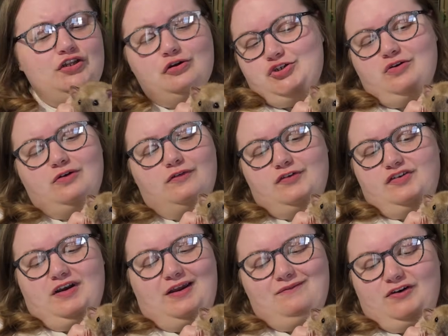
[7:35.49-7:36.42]
You're not showing off
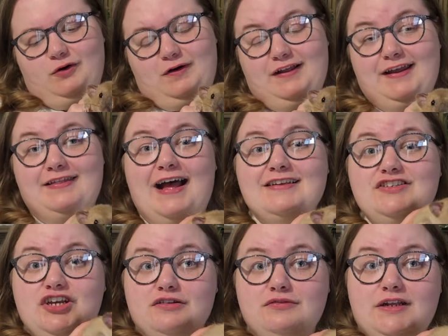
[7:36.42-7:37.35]
your type very well here.
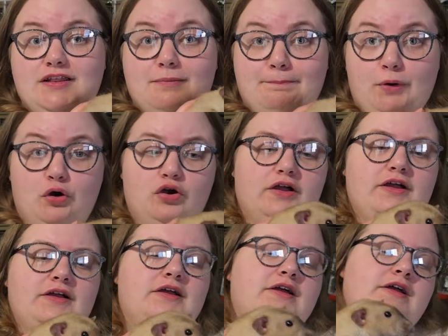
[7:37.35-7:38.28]
That's generally the
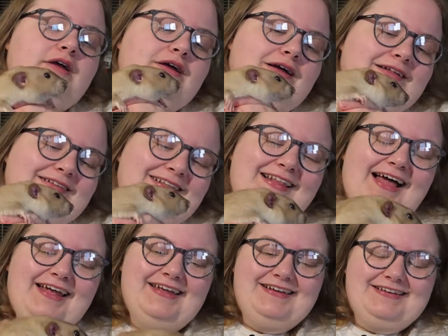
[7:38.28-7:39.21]

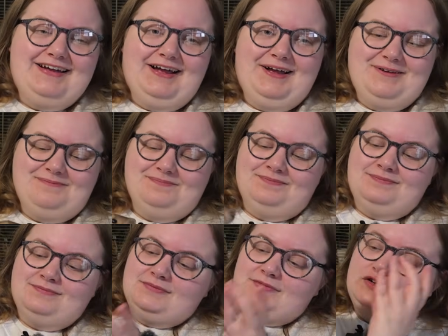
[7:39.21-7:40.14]
book-like
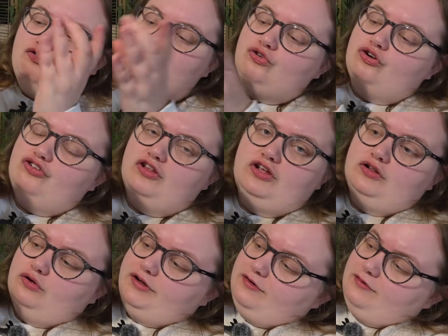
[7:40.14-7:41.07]
structure that
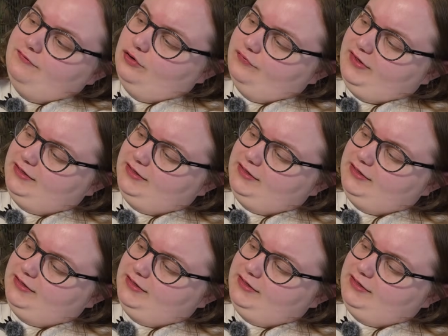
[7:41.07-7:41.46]
you're looking for.